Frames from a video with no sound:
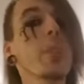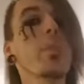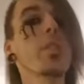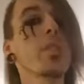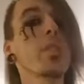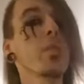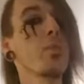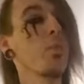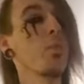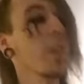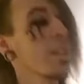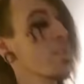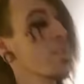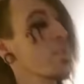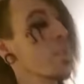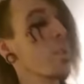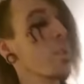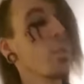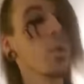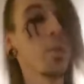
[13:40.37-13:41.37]
what the rest
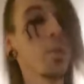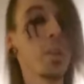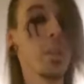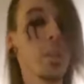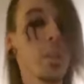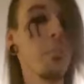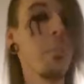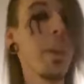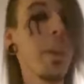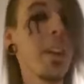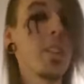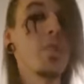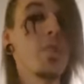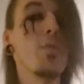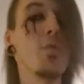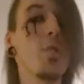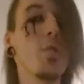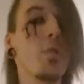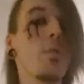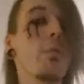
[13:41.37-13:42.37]
of the world has made you
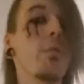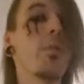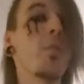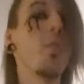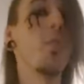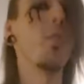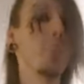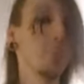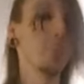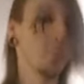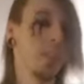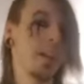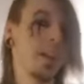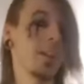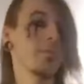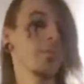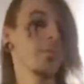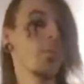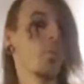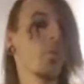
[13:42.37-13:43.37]
do for all your
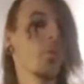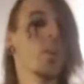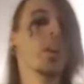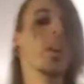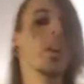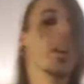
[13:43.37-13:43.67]
life. Or